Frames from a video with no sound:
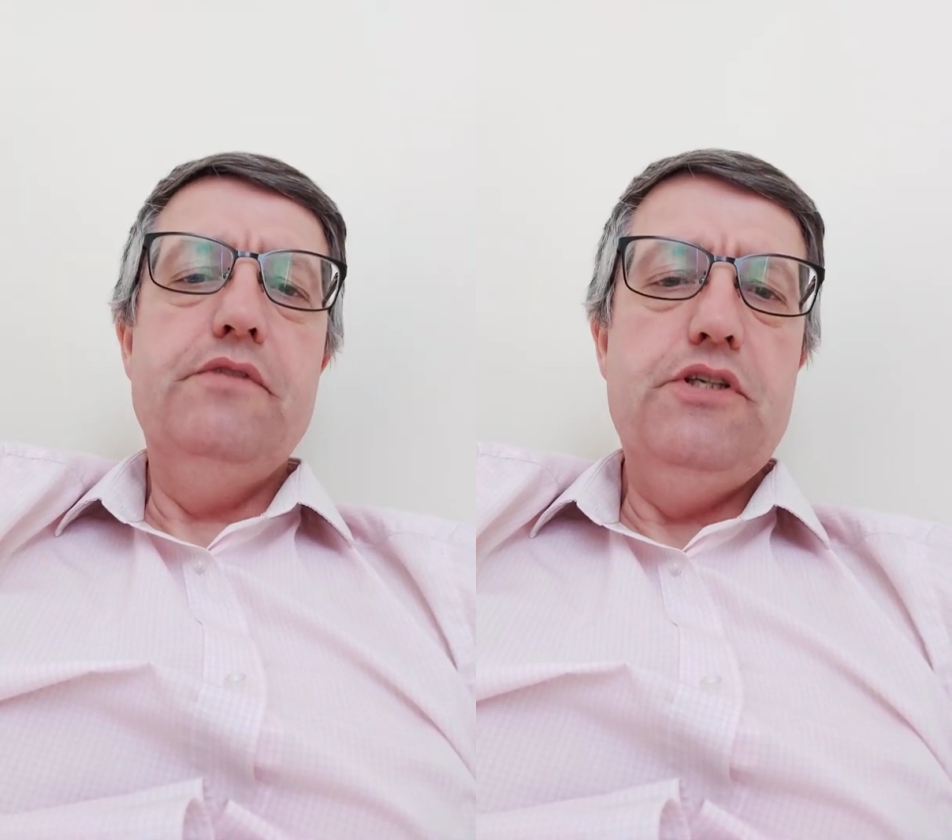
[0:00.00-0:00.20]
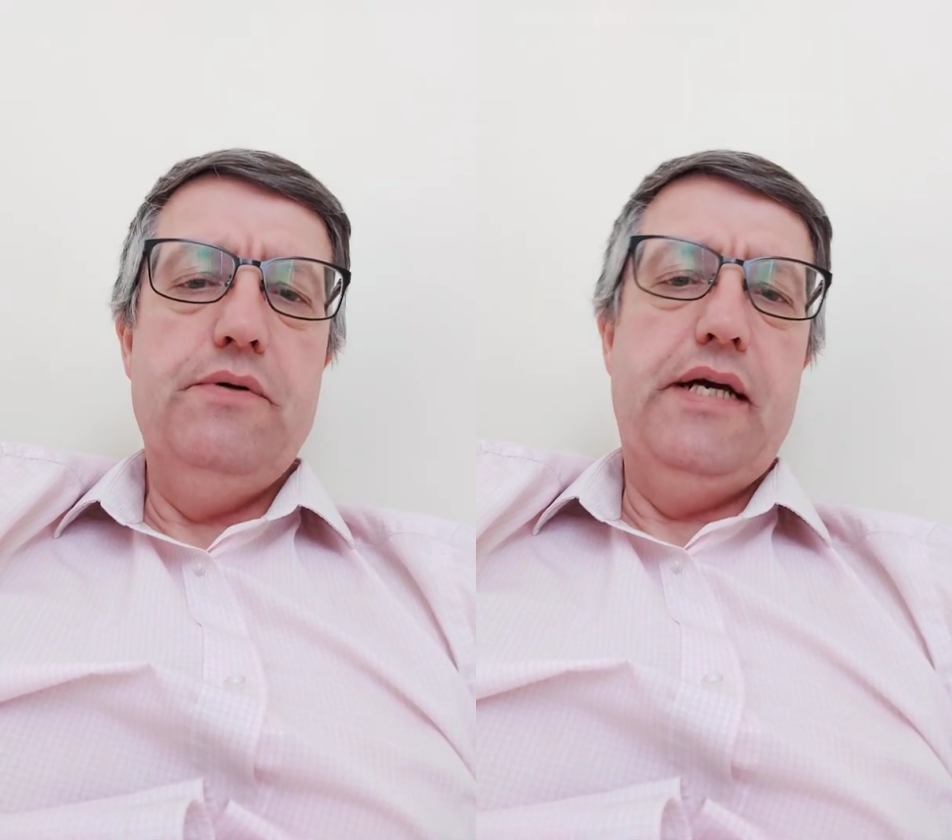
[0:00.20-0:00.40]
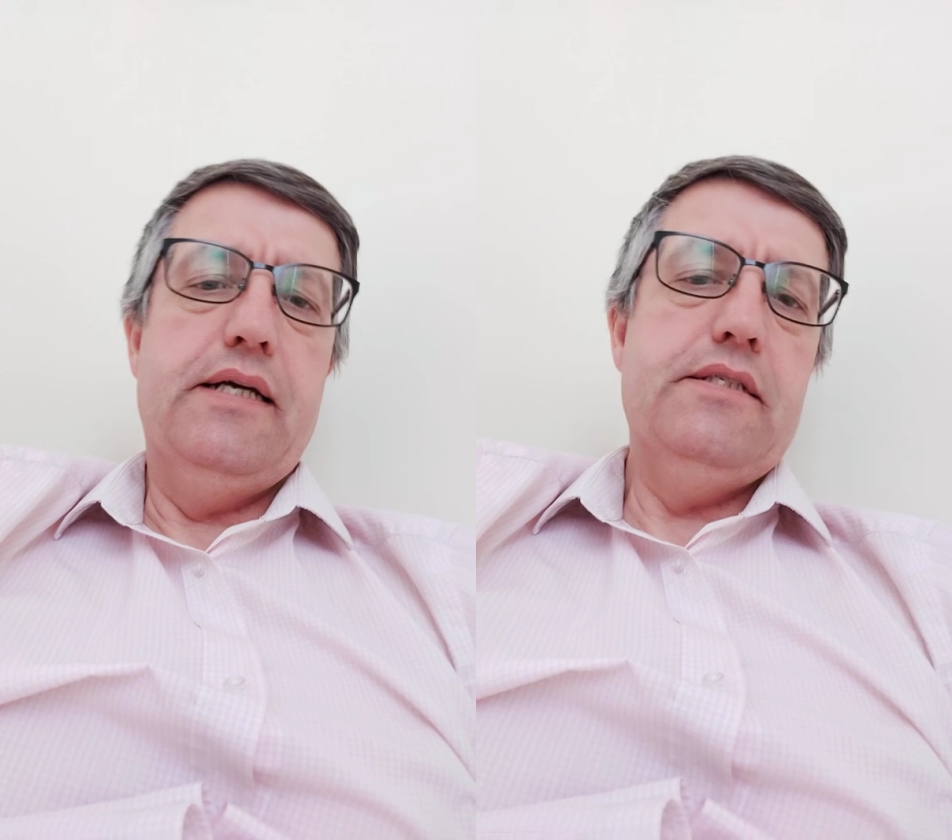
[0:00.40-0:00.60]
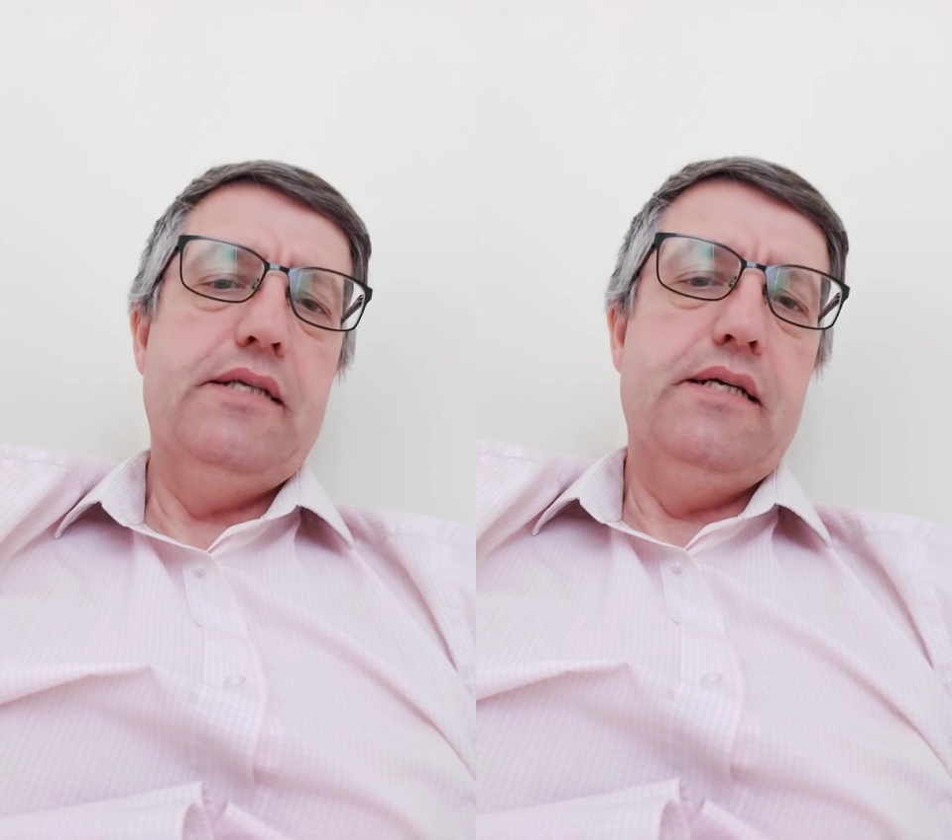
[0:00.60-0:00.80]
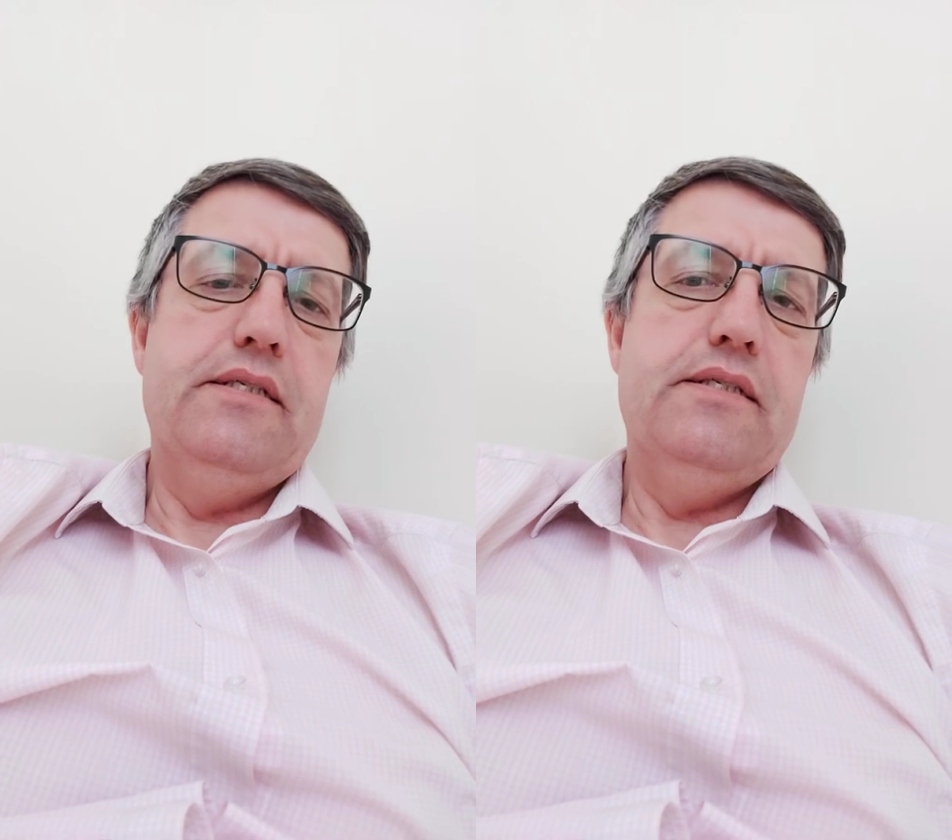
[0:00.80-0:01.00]
to
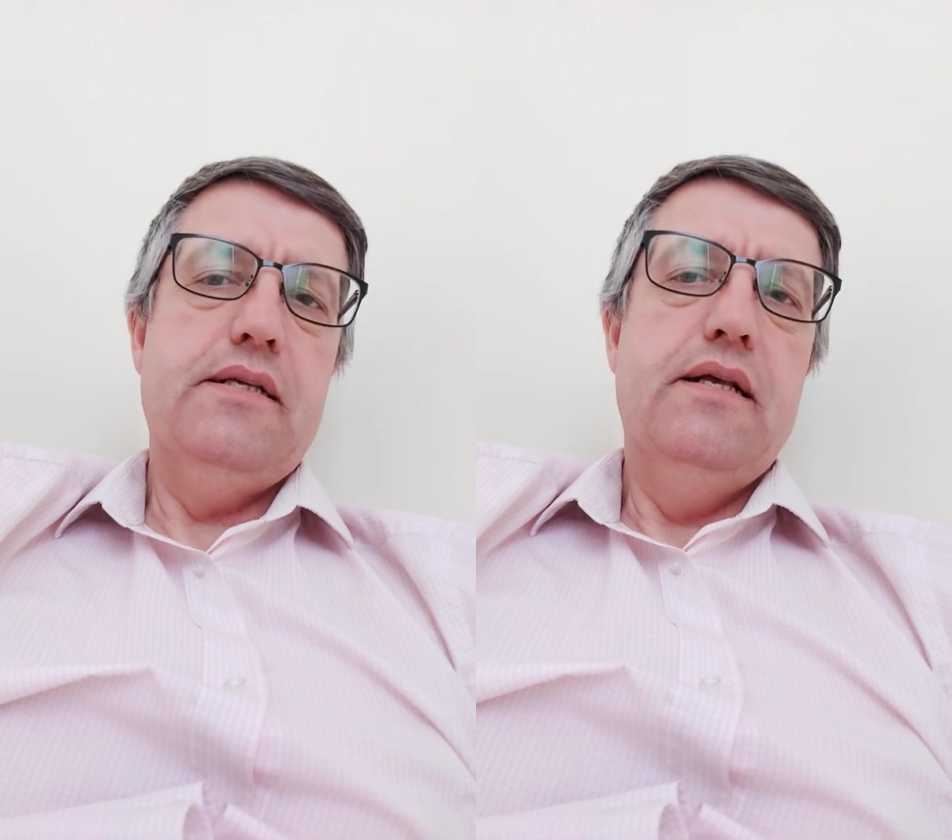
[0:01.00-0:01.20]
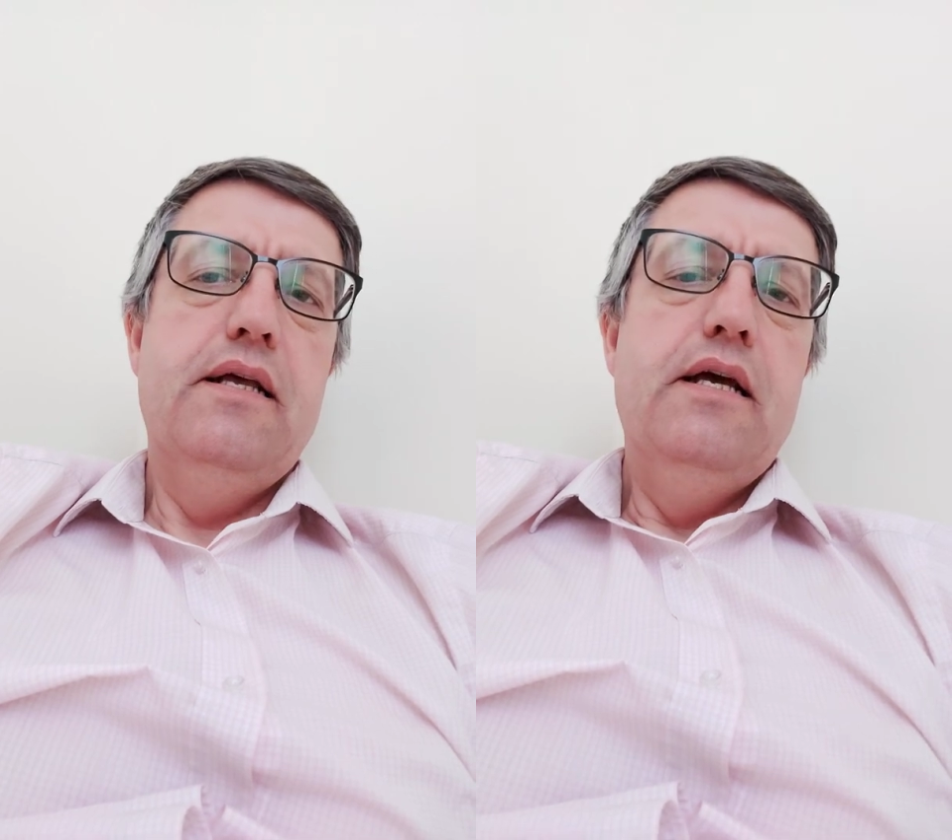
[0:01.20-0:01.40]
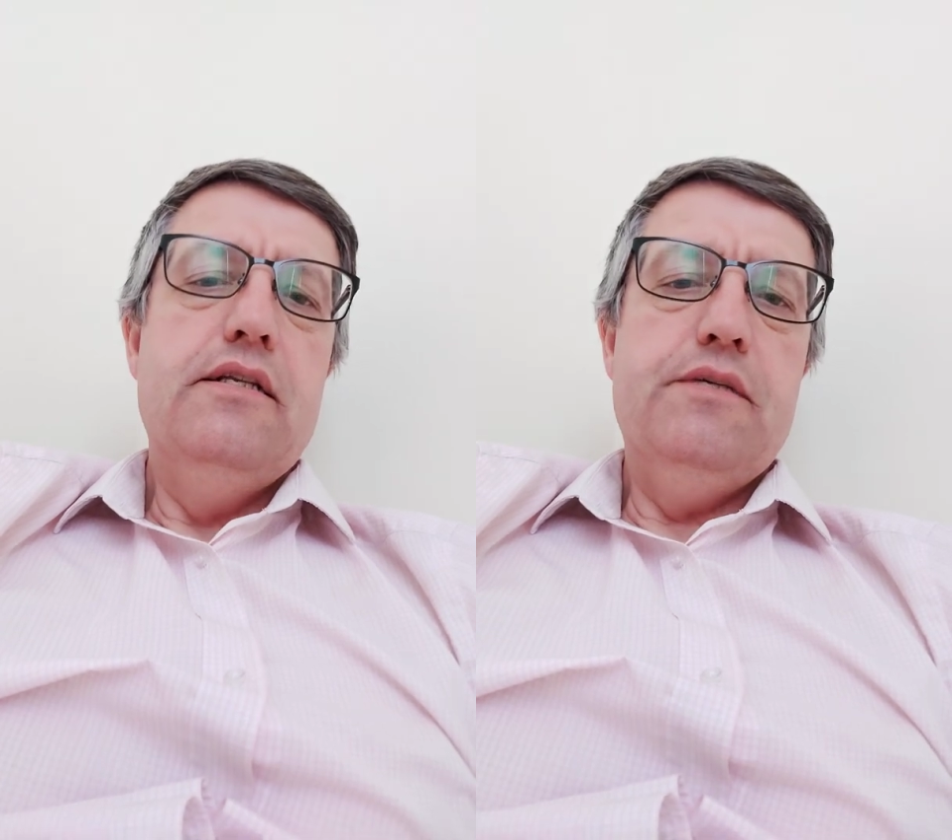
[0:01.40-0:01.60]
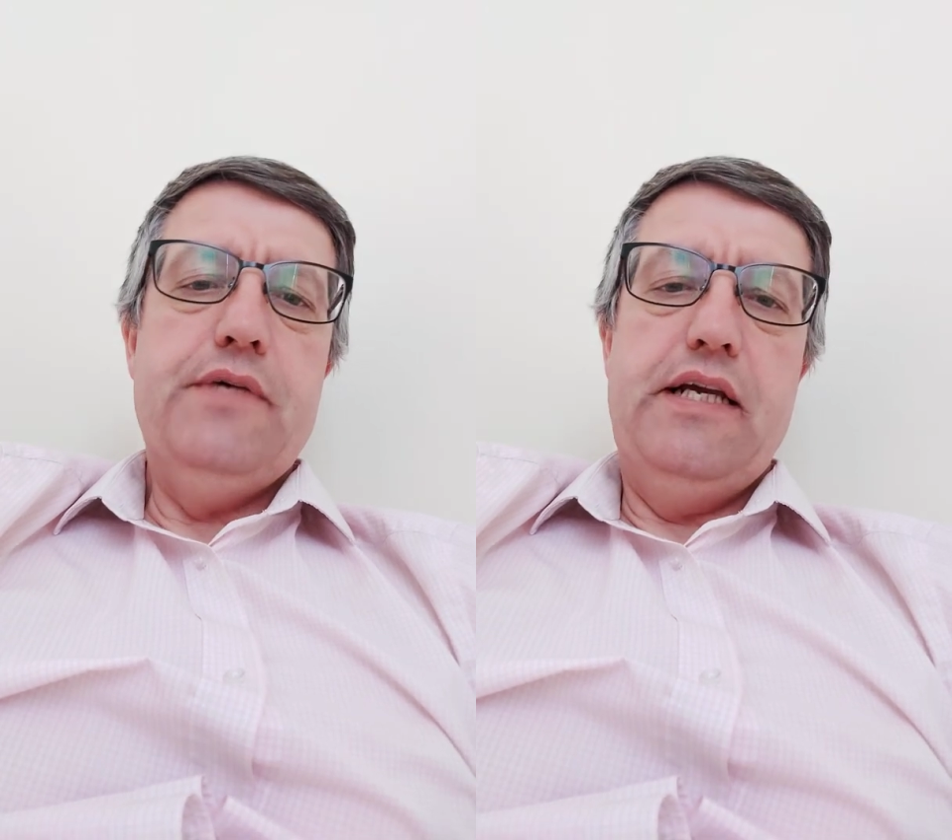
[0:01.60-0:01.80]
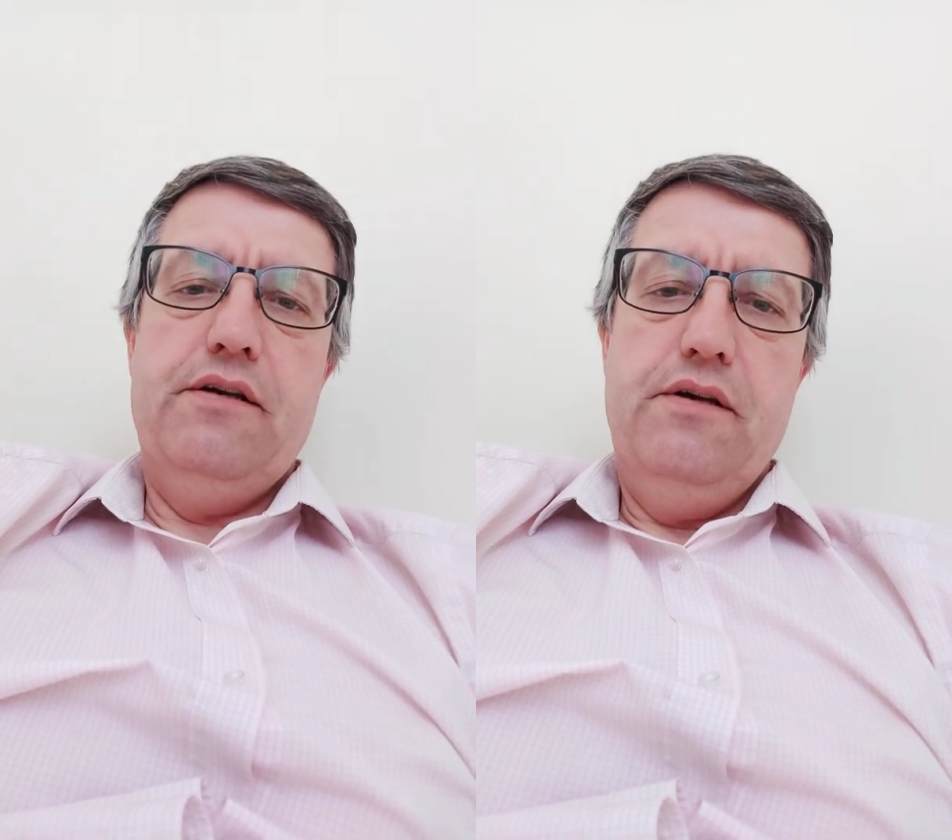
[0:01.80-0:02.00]
access to
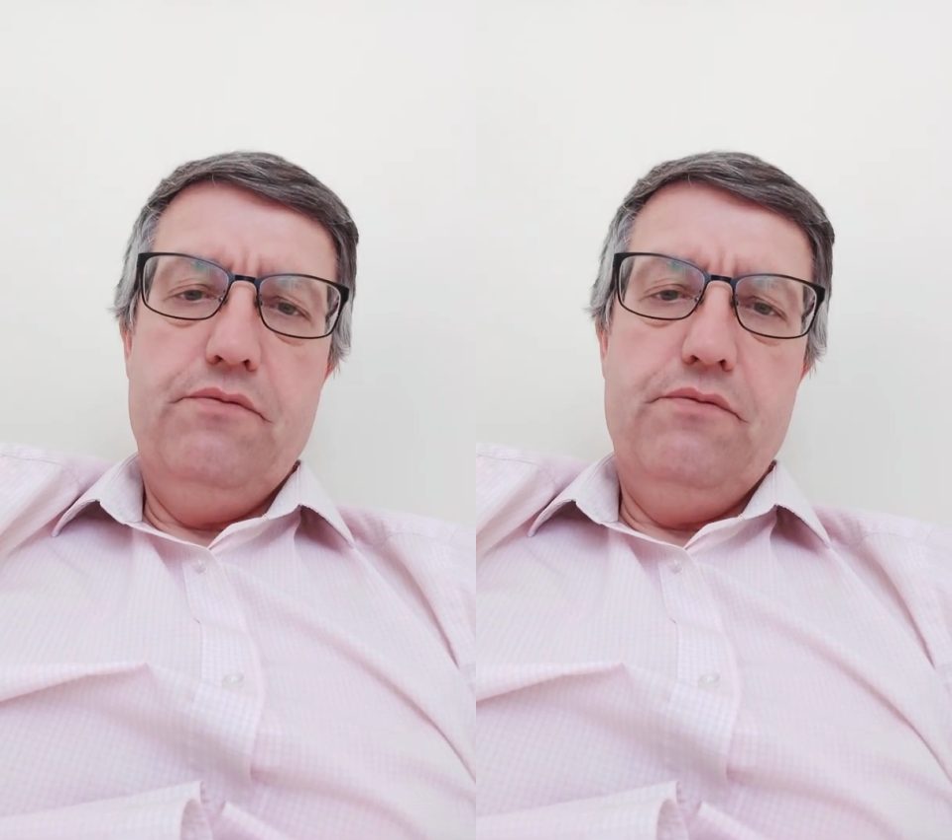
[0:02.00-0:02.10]
make